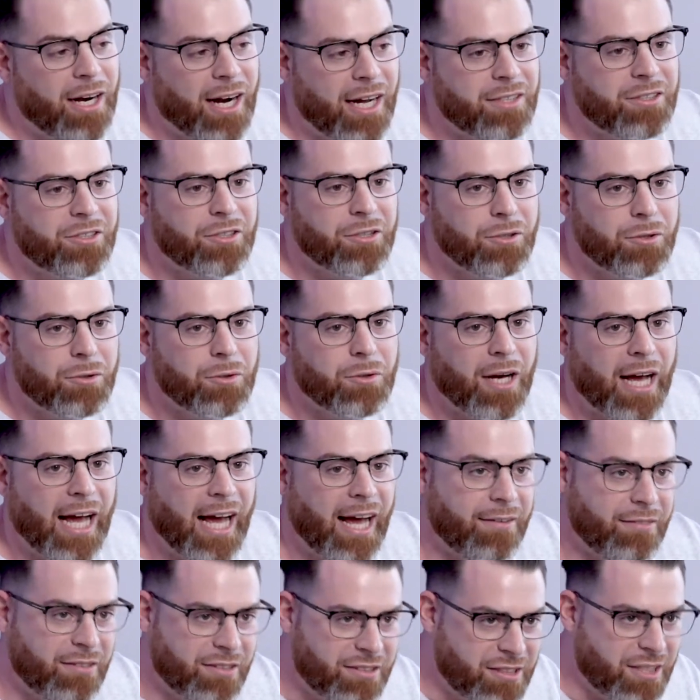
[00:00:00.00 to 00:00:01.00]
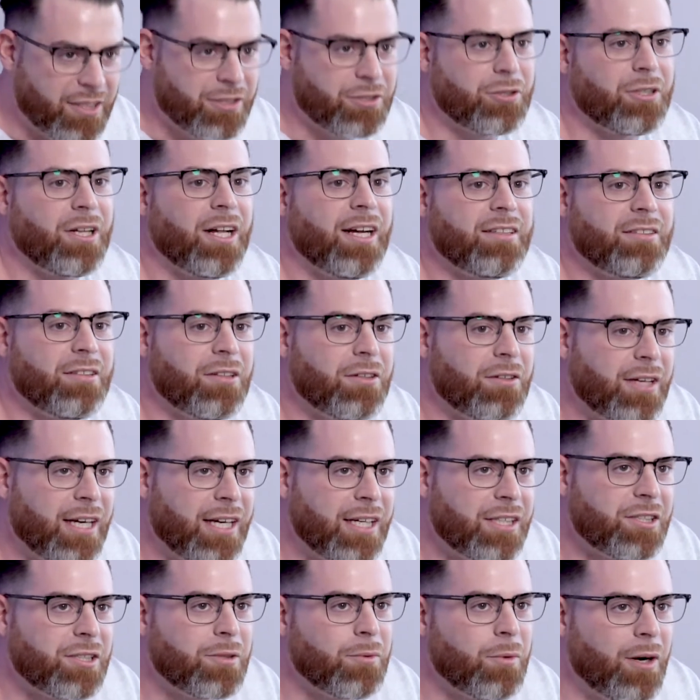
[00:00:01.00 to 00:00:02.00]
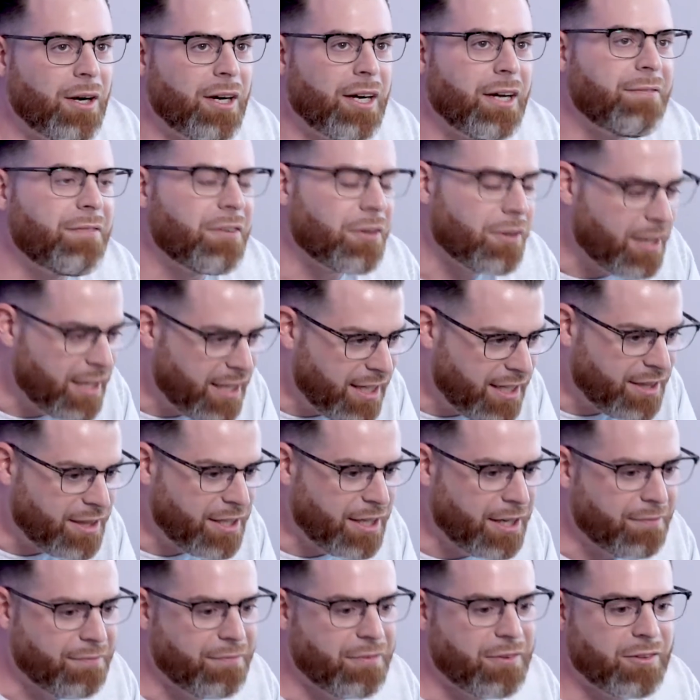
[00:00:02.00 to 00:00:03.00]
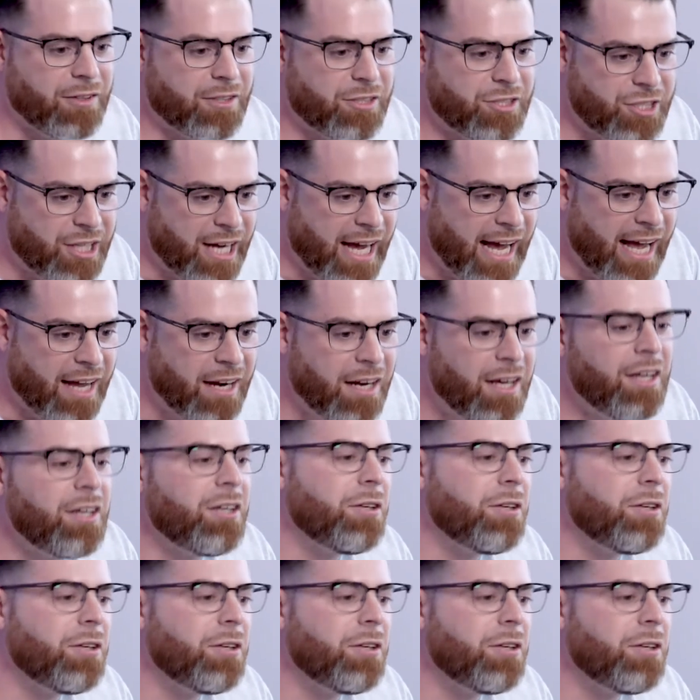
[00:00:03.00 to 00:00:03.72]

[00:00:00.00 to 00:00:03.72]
I do have a centralized location where if you're in there for the chat,